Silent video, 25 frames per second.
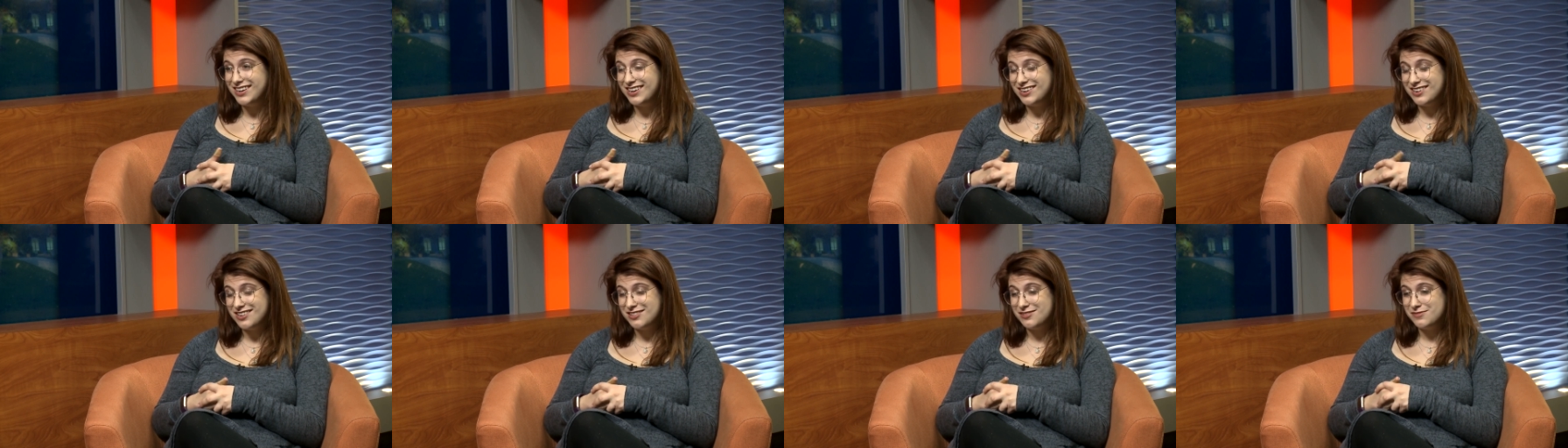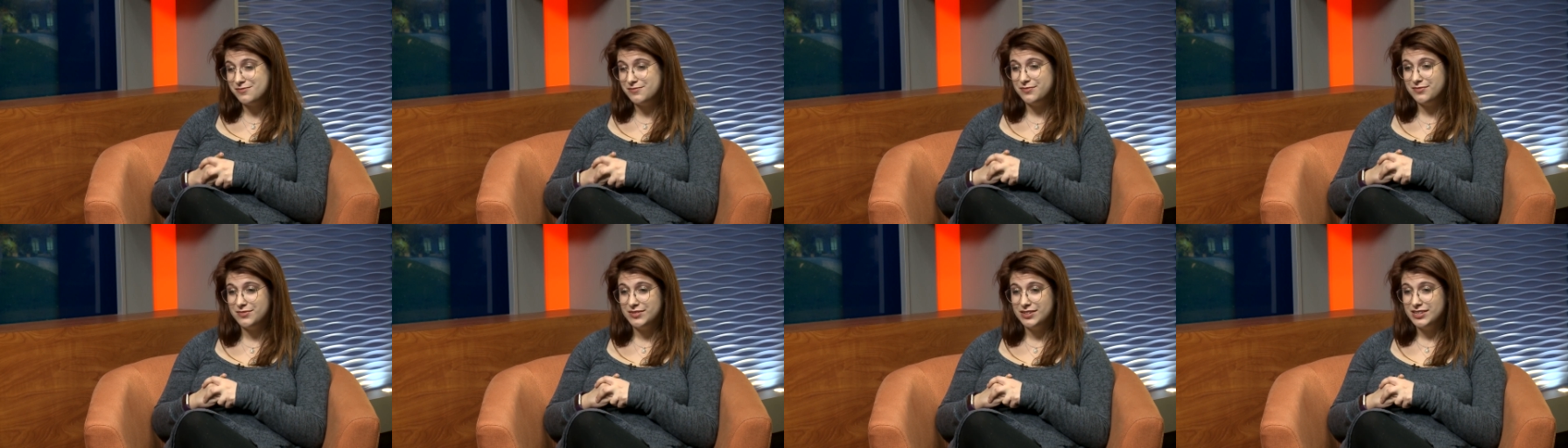
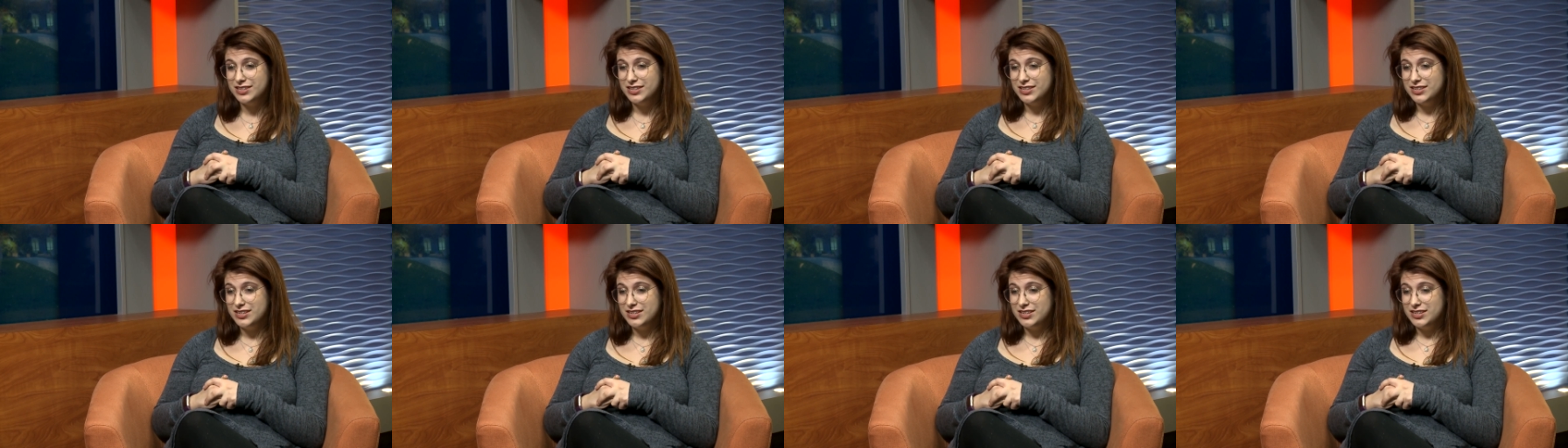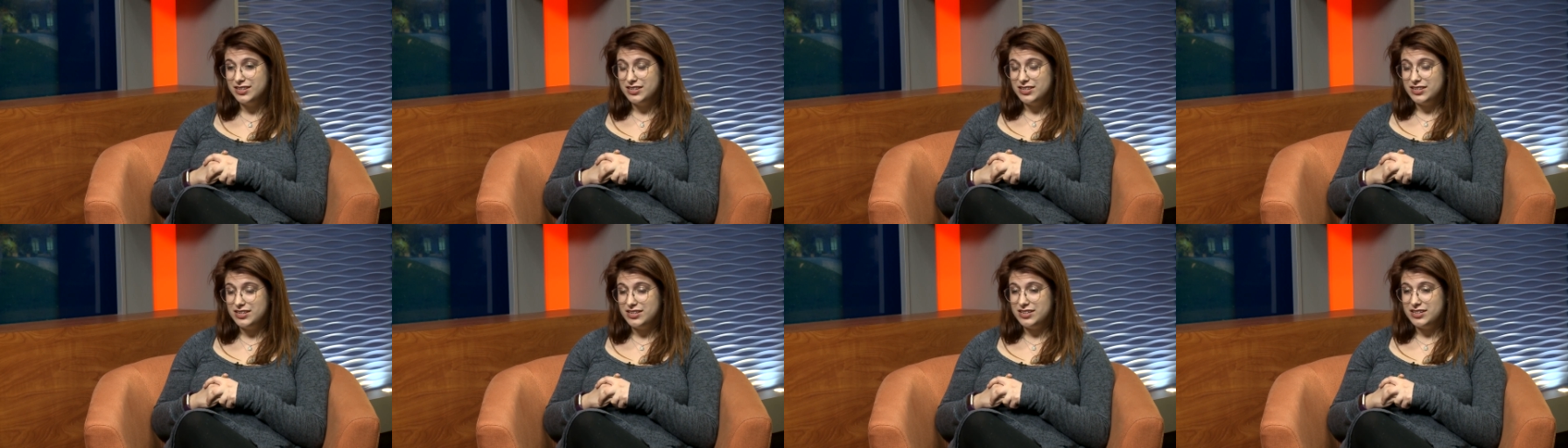um,
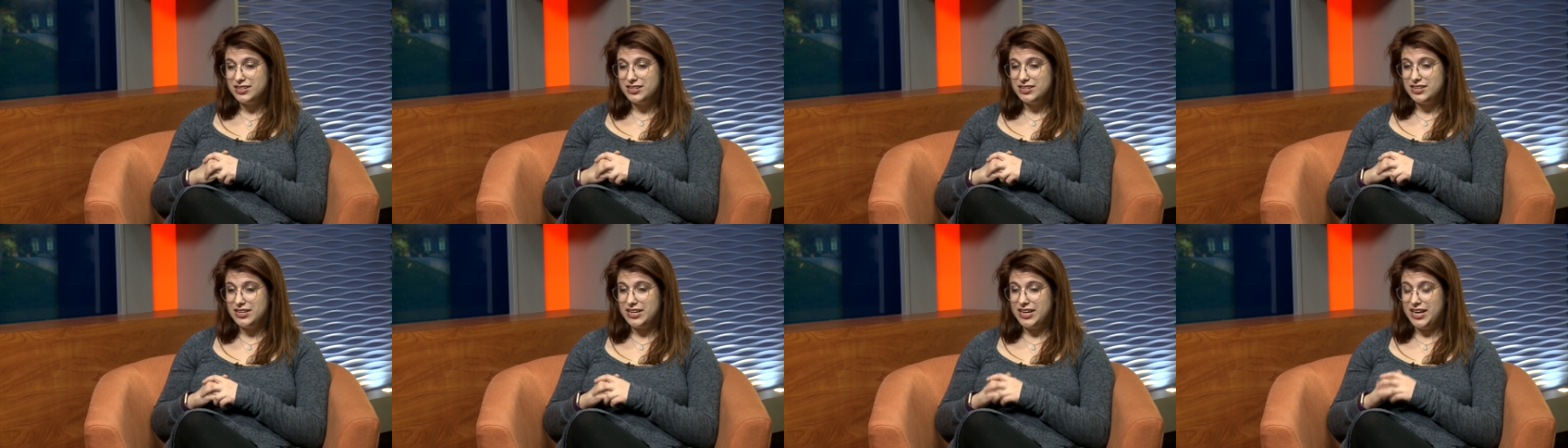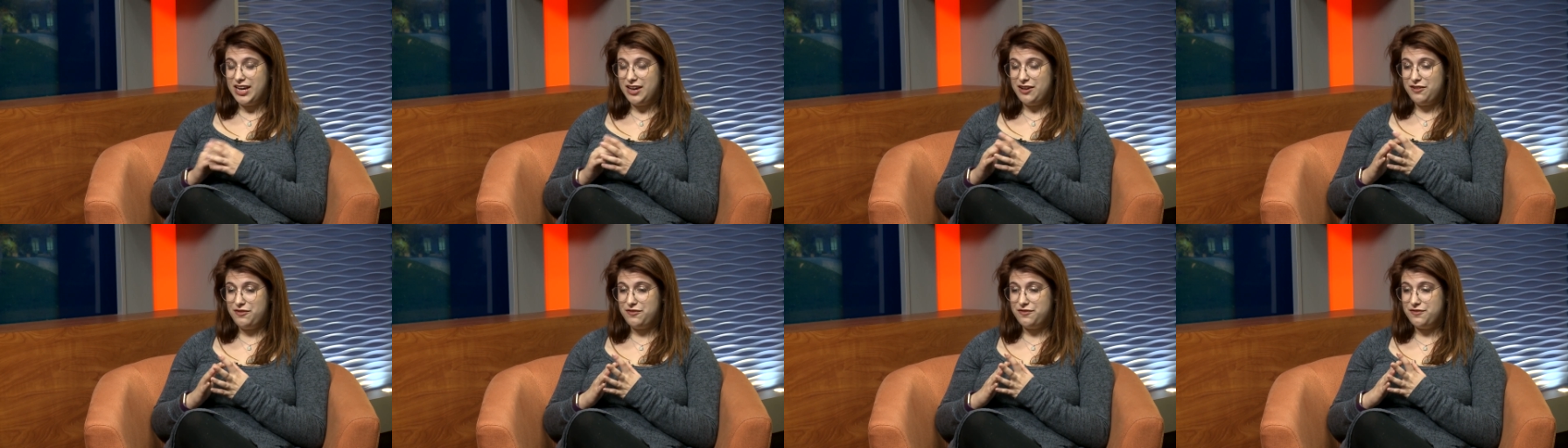
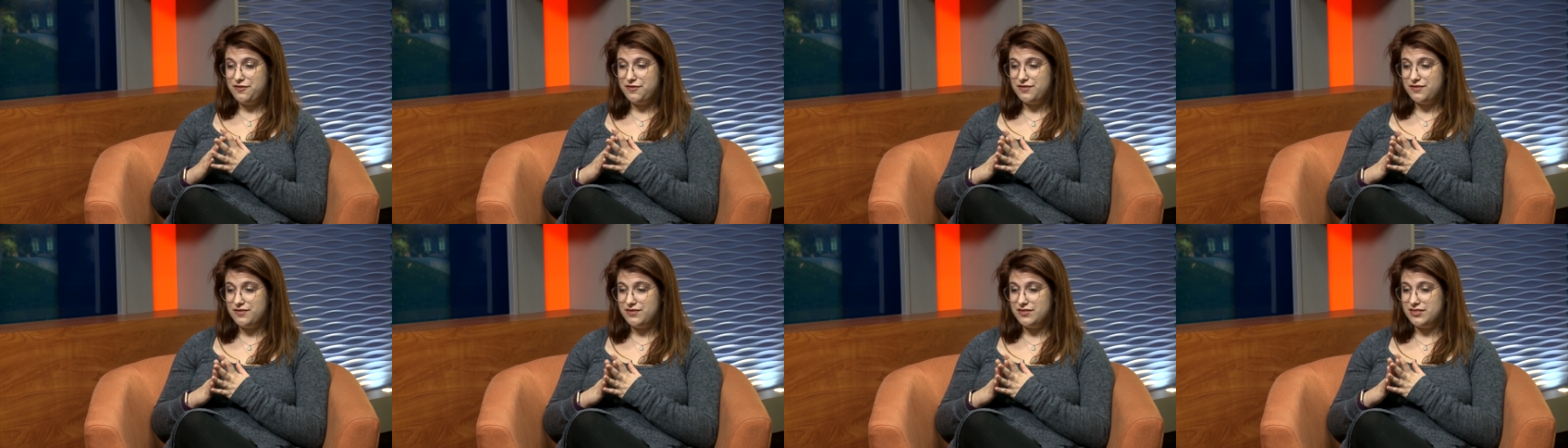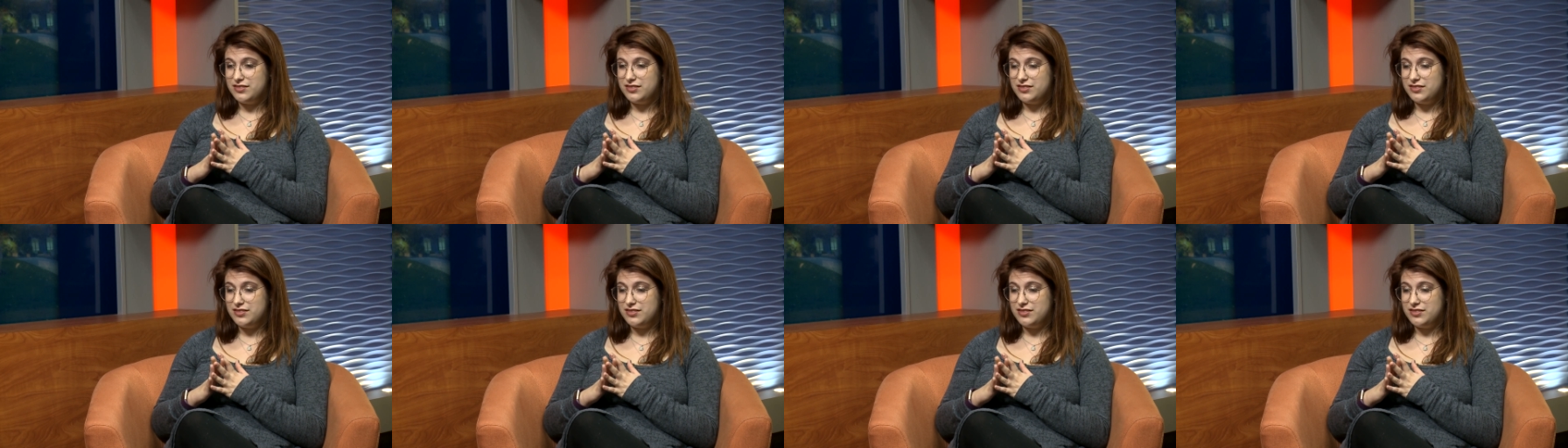if